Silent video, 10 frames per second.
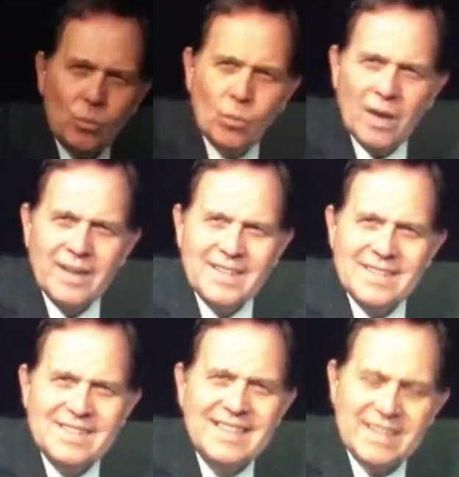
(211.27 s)
What
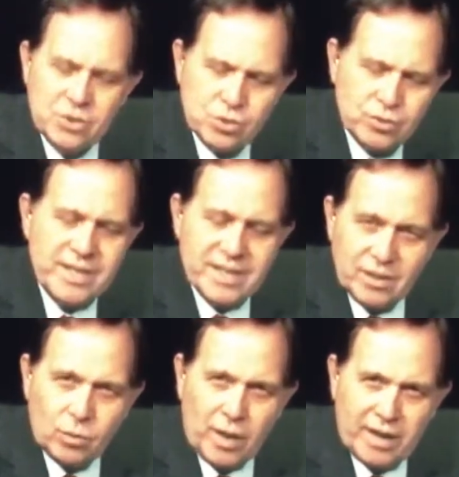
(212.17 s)
is the
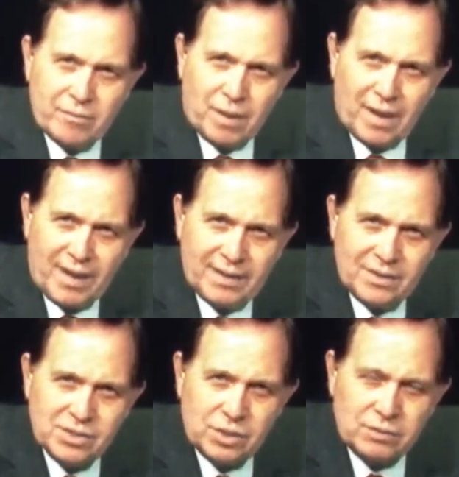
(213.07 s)
intriguing way of buying
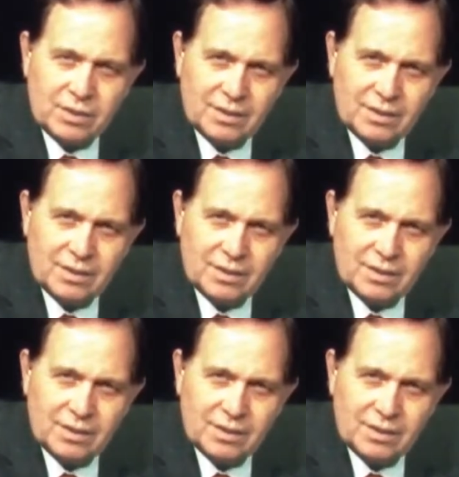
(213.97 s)
silver?